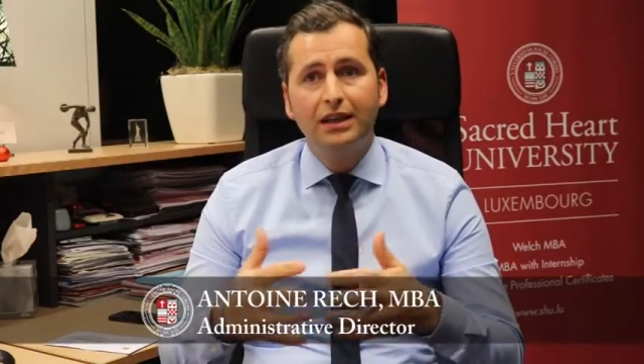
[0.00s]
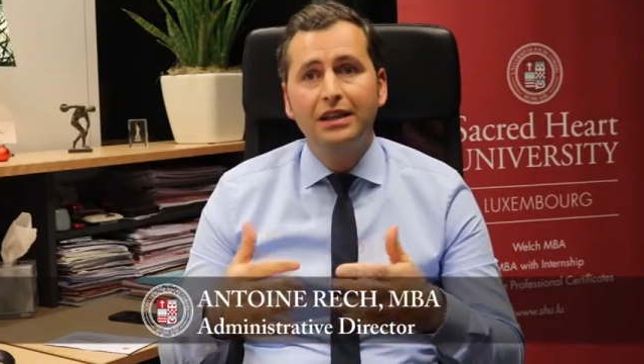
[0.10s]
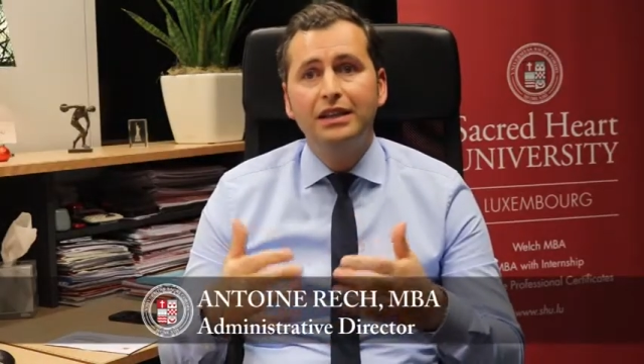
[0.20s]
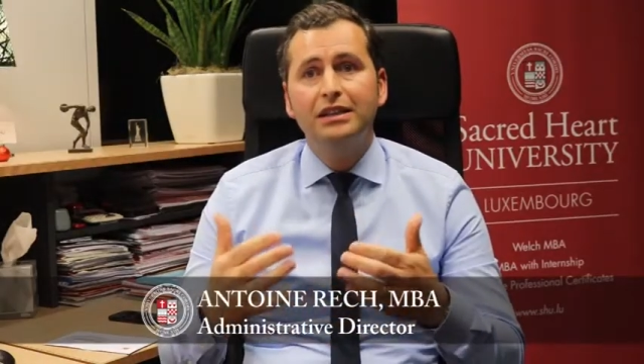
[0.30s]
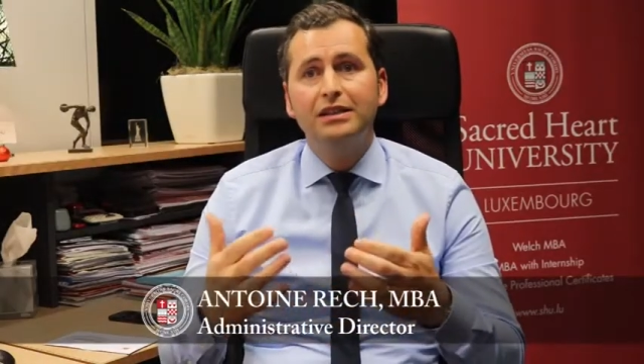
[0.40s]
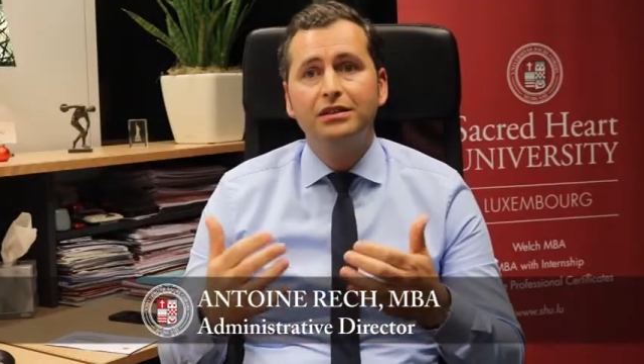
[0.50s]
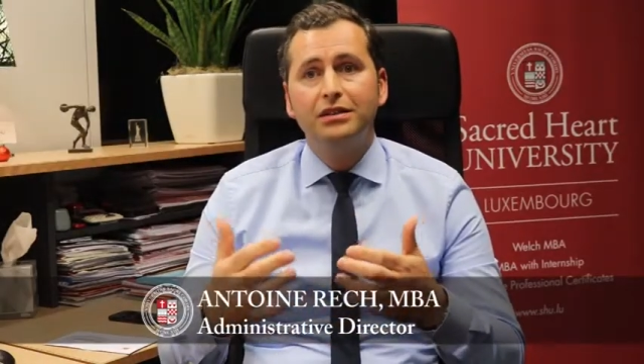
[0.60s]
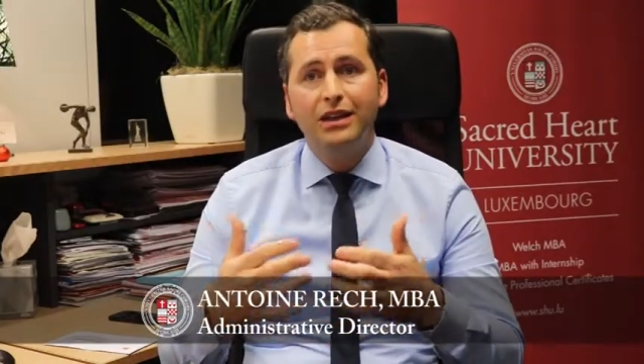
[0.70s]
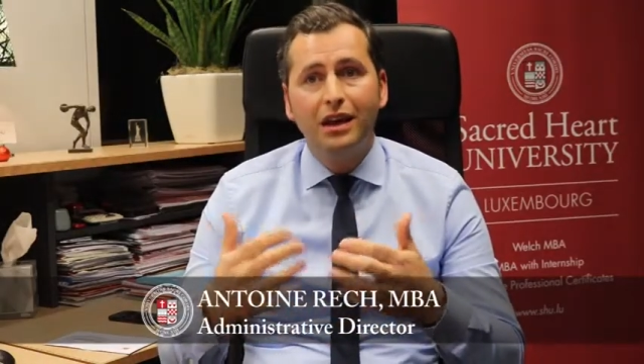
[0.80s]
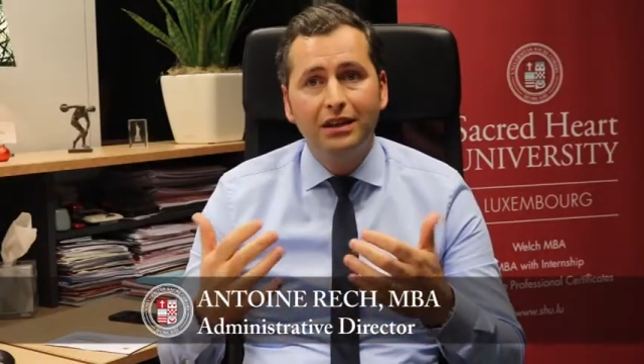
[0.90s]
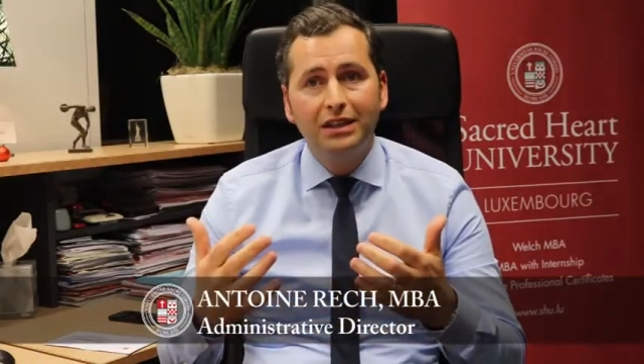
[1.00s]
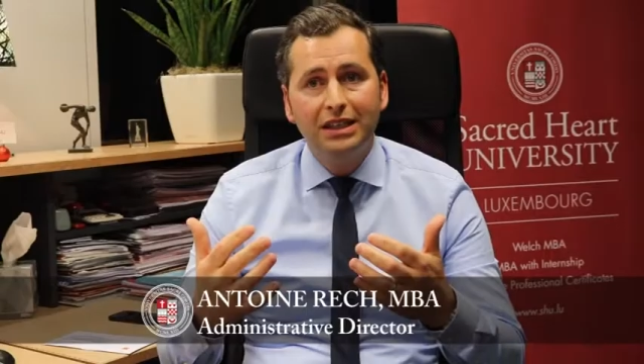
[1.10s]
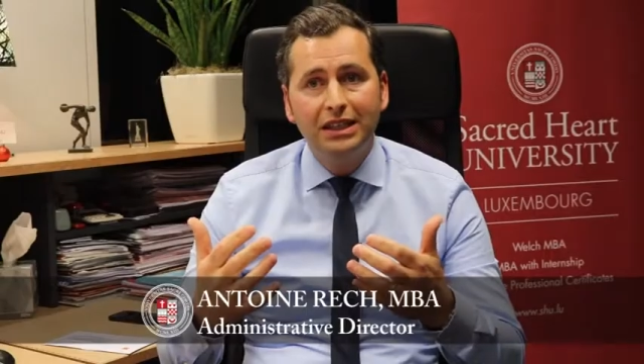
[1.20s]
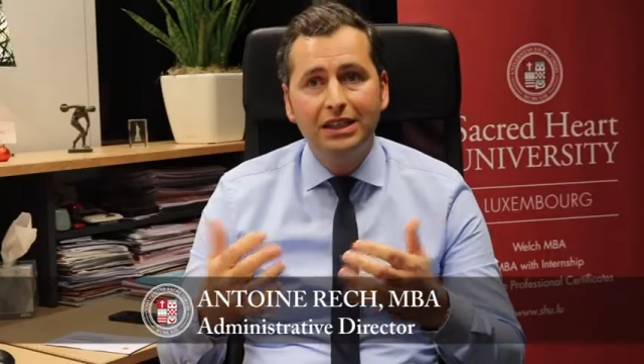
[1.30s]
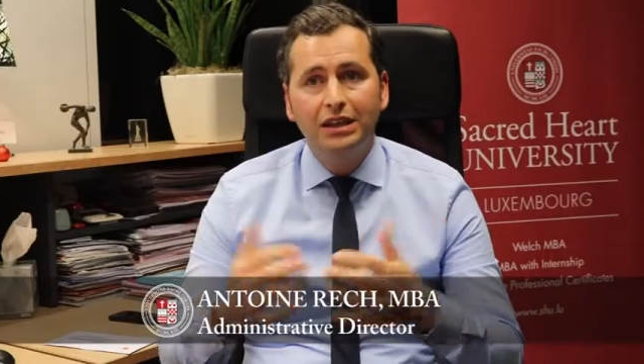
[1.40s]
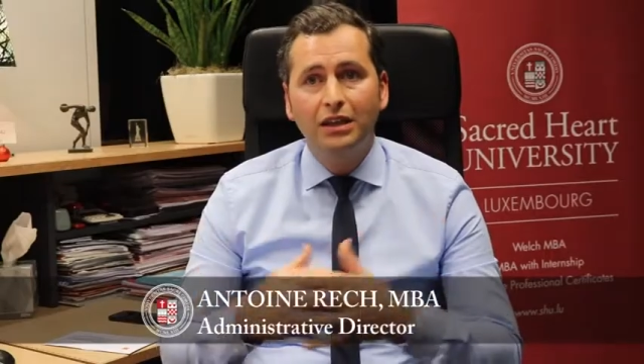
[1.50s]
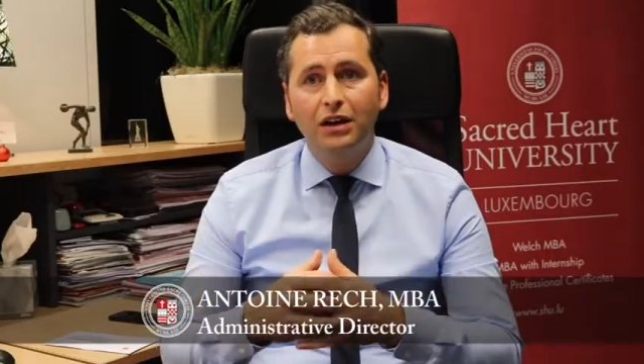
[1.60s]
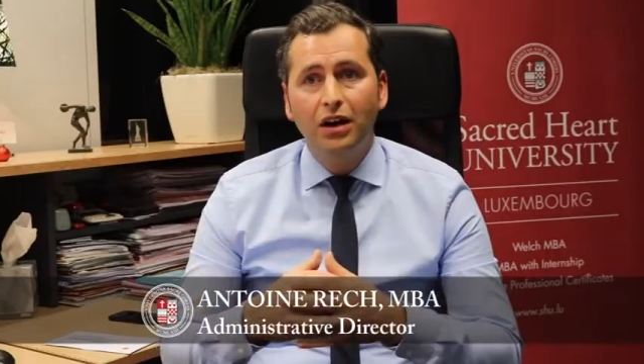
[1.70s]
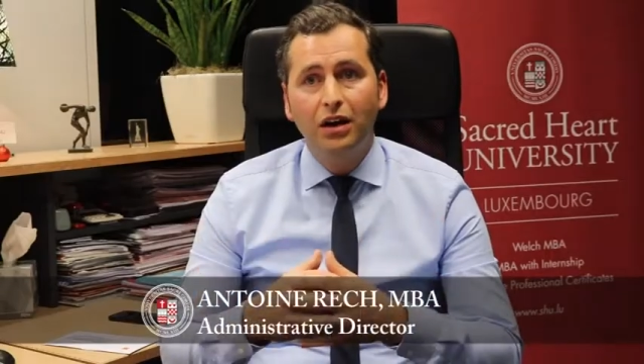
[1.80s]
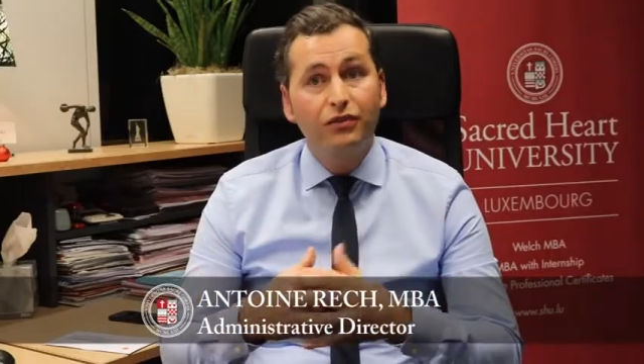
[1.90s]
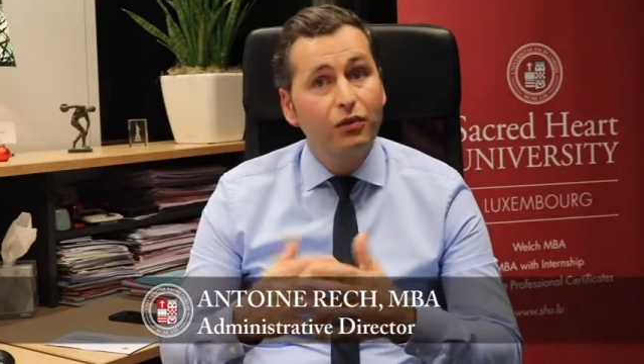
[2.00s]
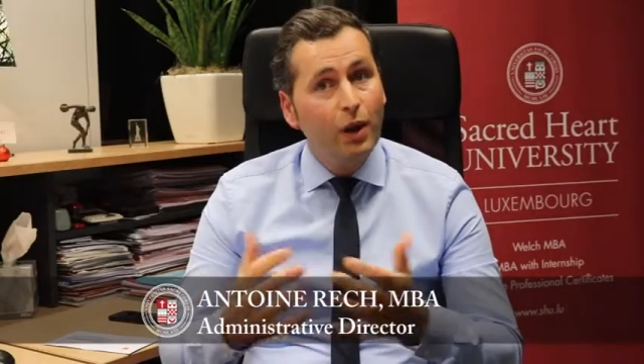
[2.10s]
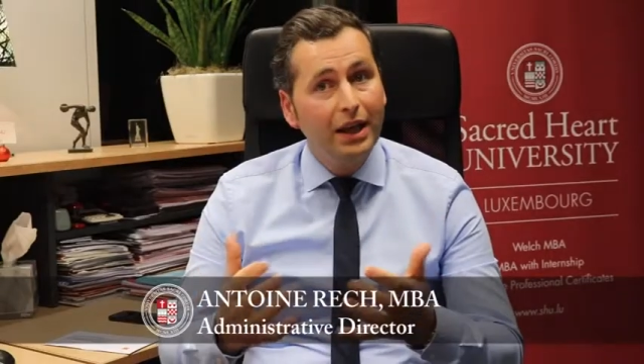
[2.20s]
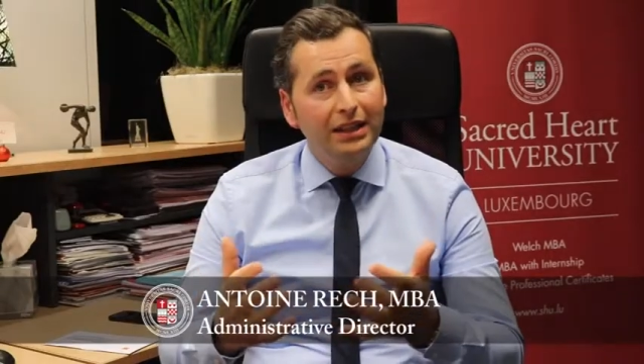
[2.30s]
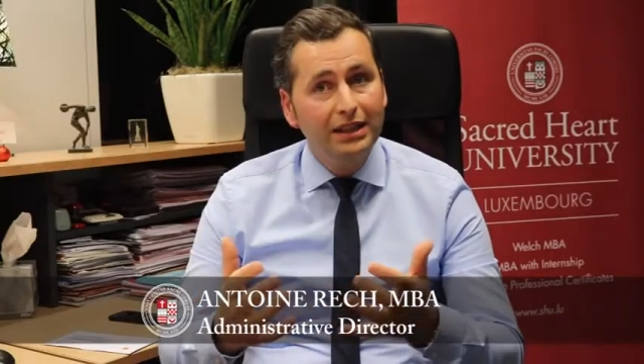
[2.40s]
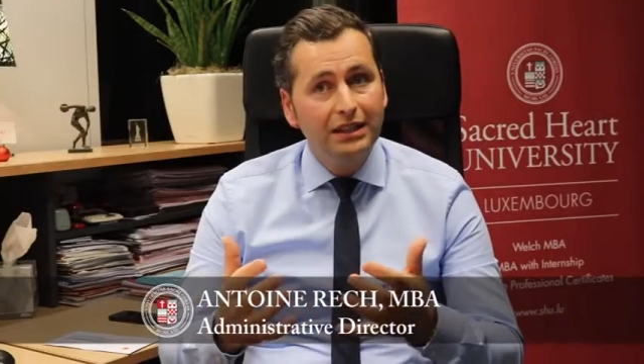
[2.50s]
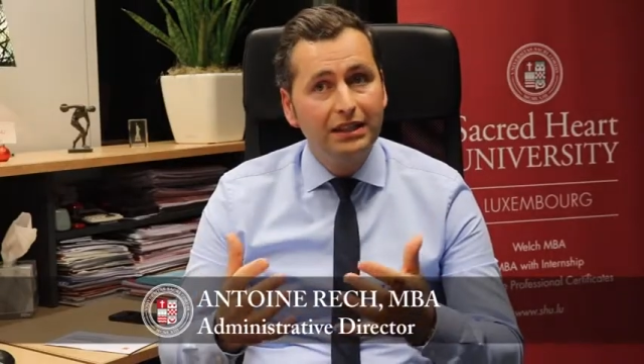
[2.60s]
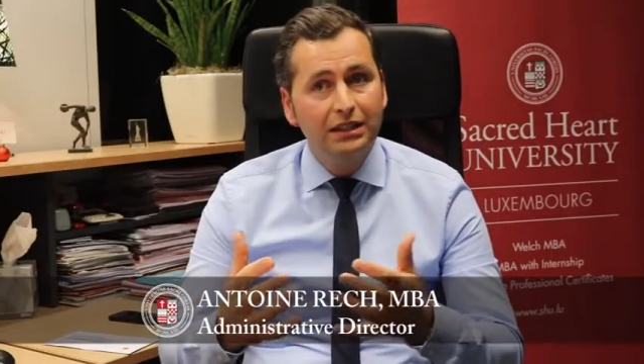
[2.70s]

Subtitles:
is a guarantee of quality.